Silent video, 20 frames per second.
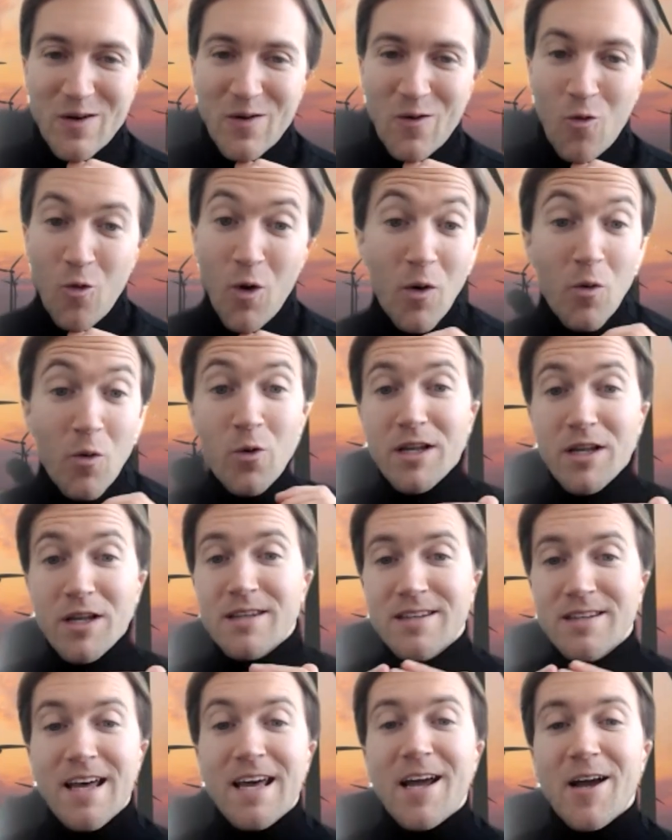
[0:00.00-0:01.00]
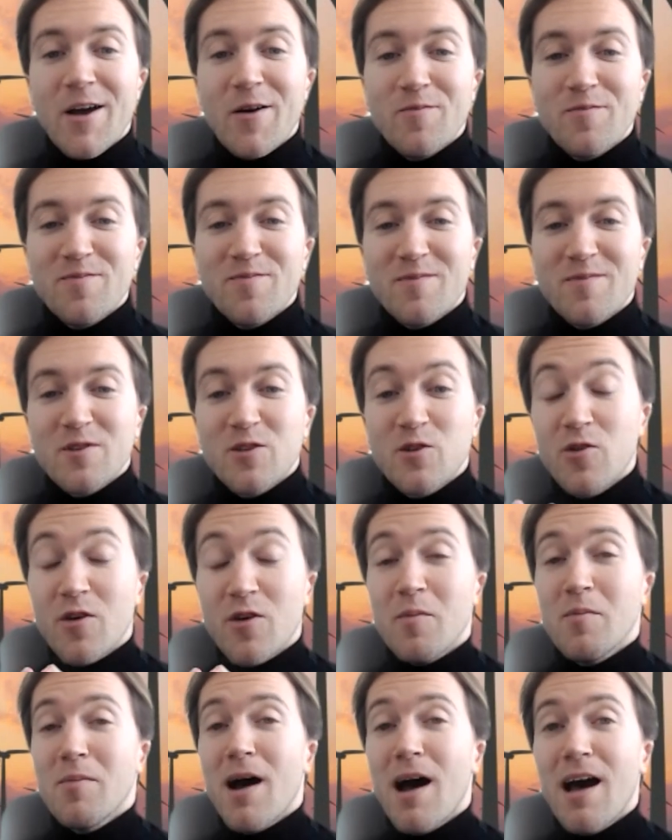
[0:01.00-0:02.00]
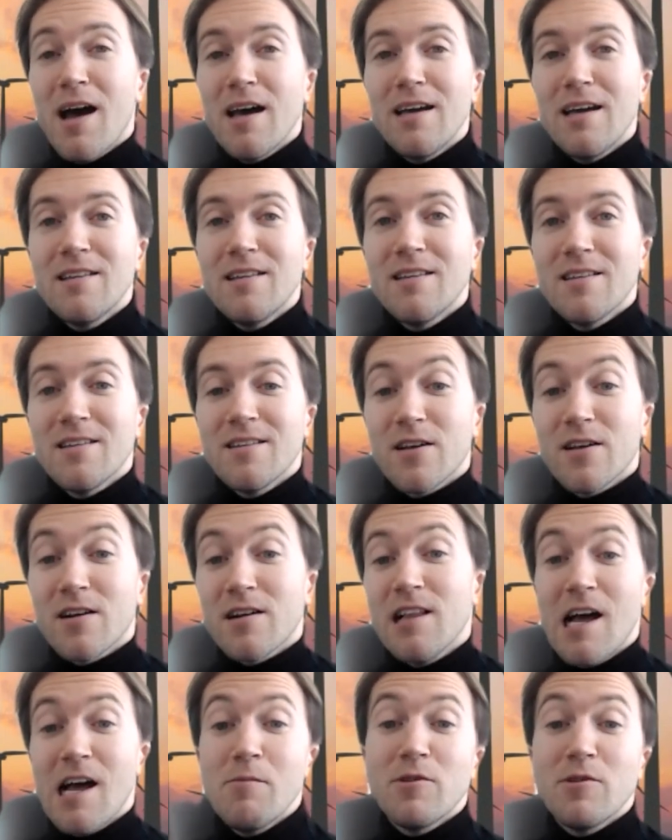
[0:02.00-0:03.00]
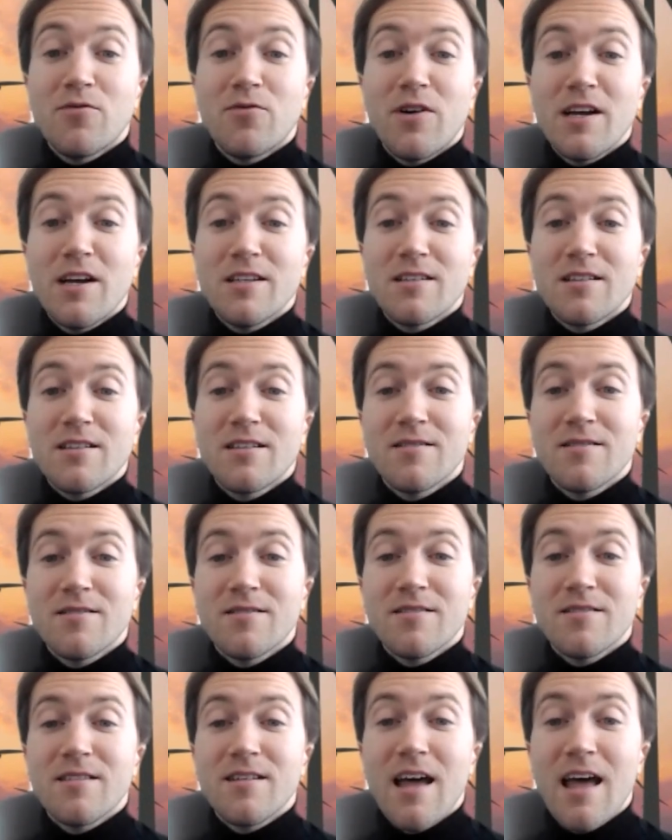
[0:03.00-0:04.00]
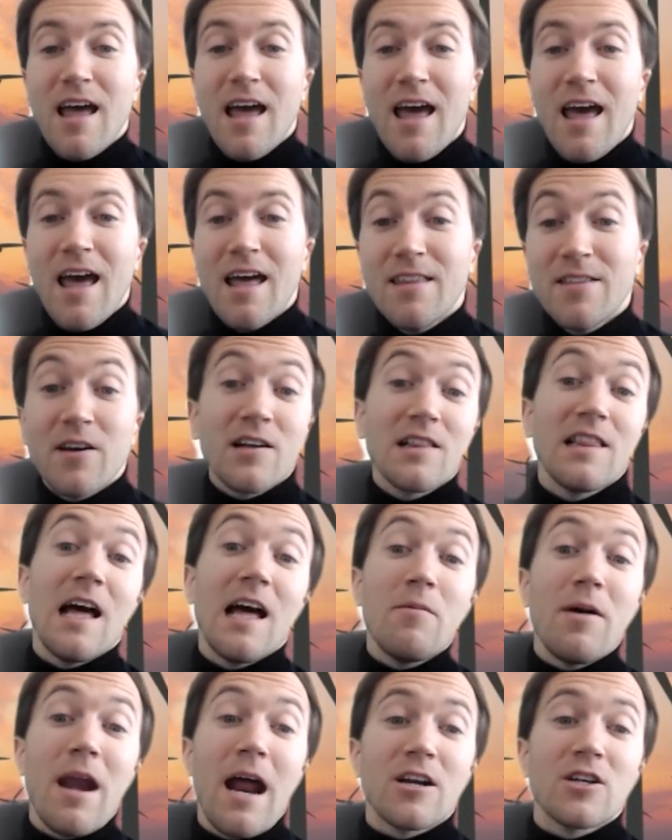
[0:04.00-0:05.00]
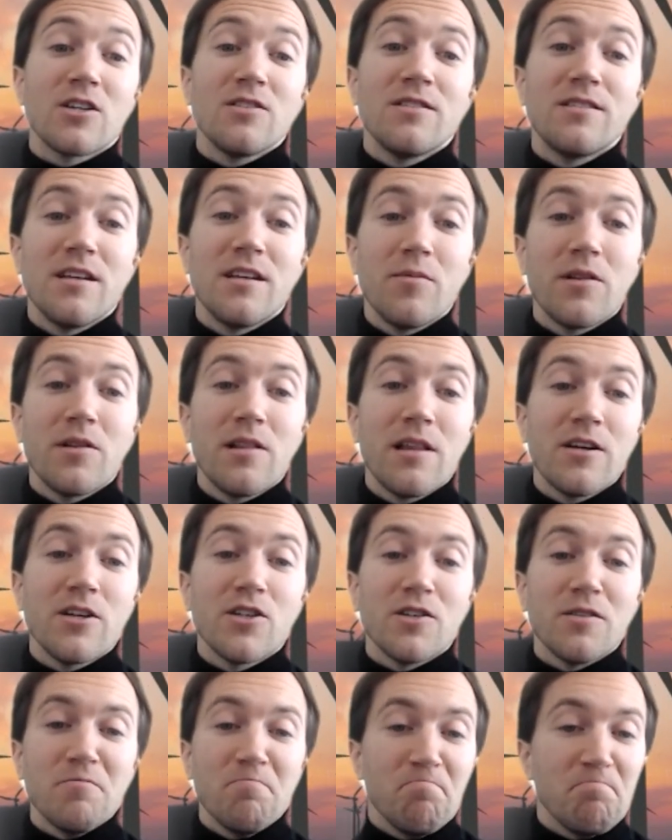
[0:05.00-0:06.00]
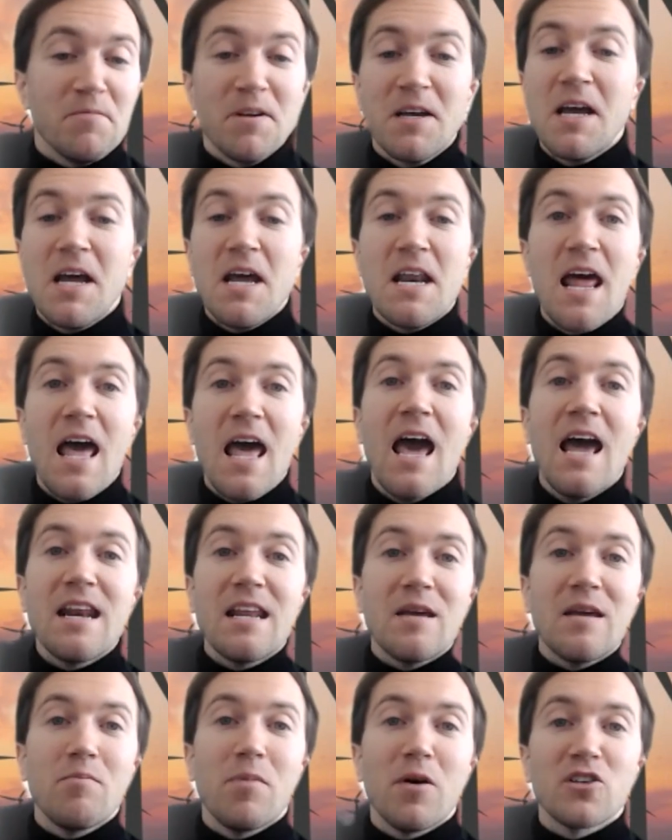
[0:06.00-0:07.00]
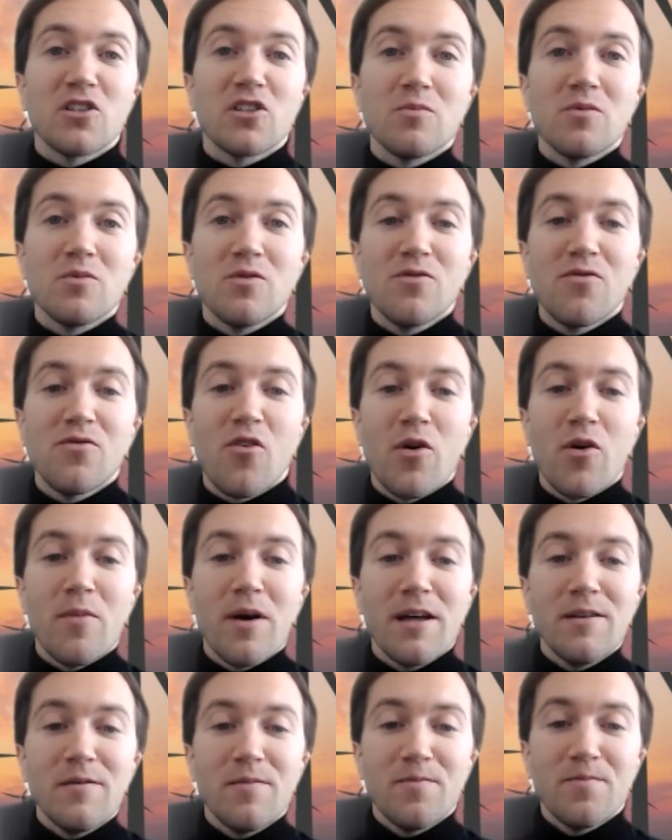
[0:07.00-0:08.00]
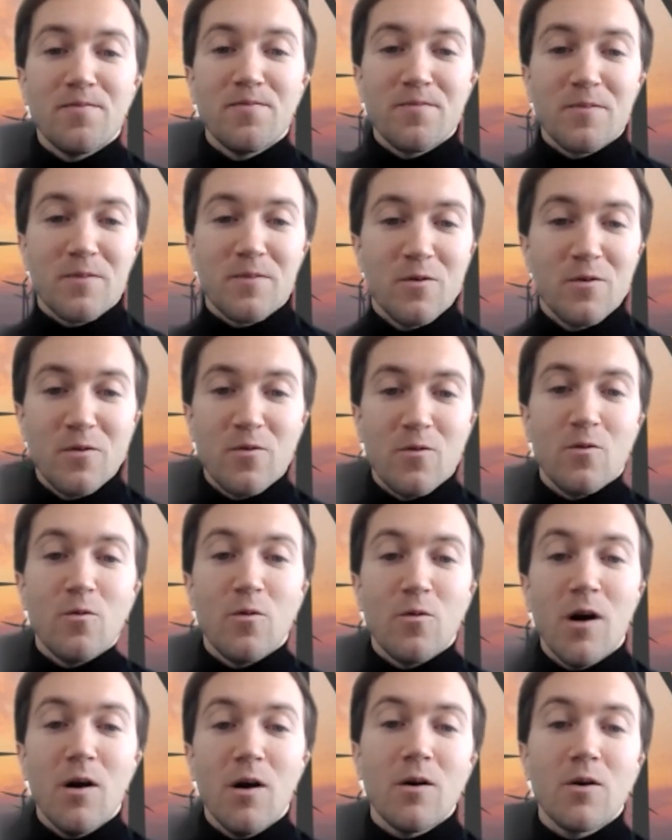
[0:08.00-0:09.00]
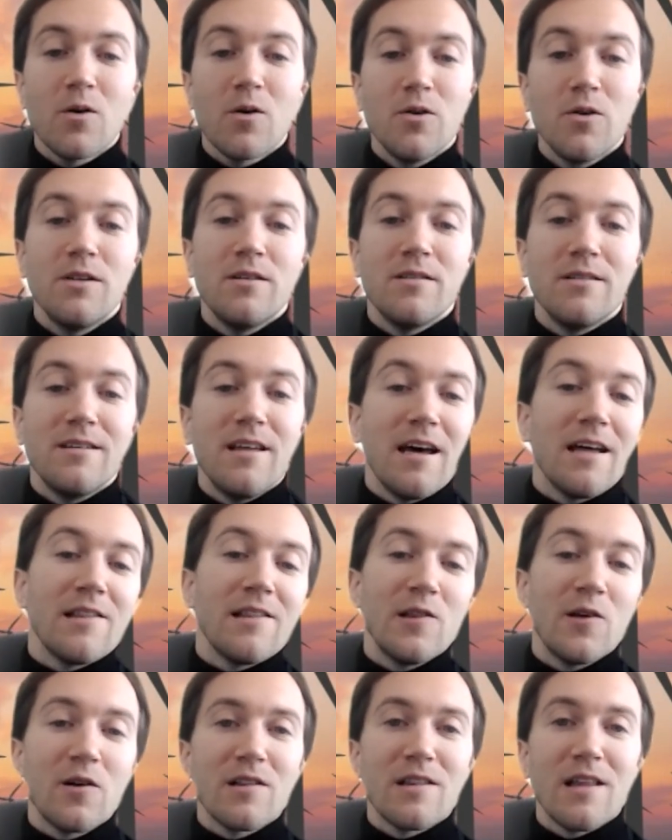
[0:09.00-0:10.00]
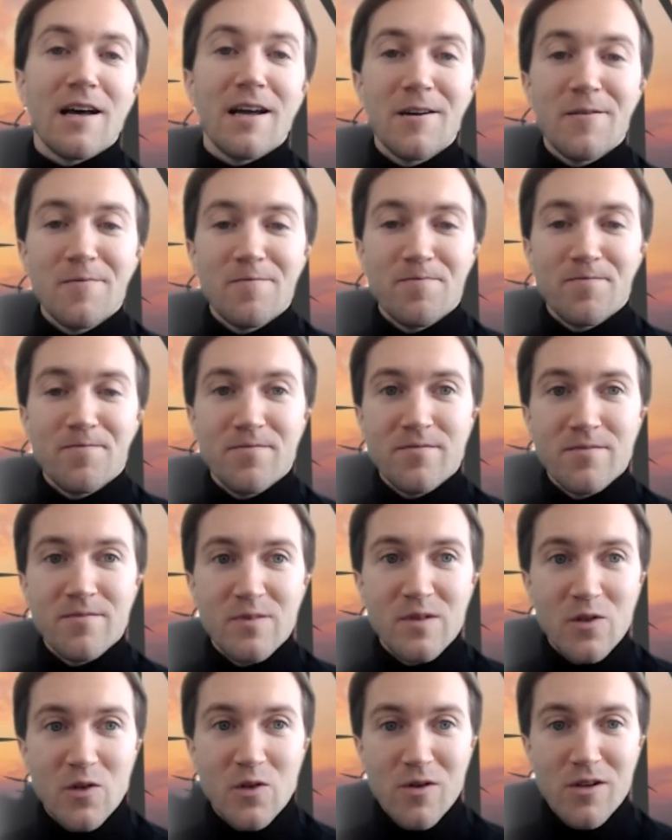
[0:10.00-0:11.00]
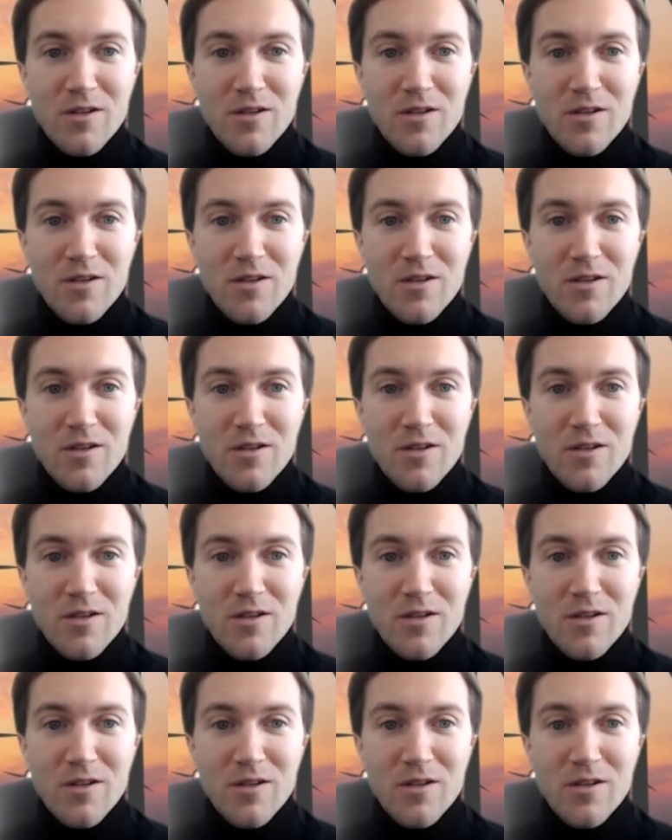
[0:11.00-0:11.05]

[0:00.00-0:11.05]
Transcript: What would it take to combine the Climate Fresk and the climate action simulation in any possible format? What could that look like? Who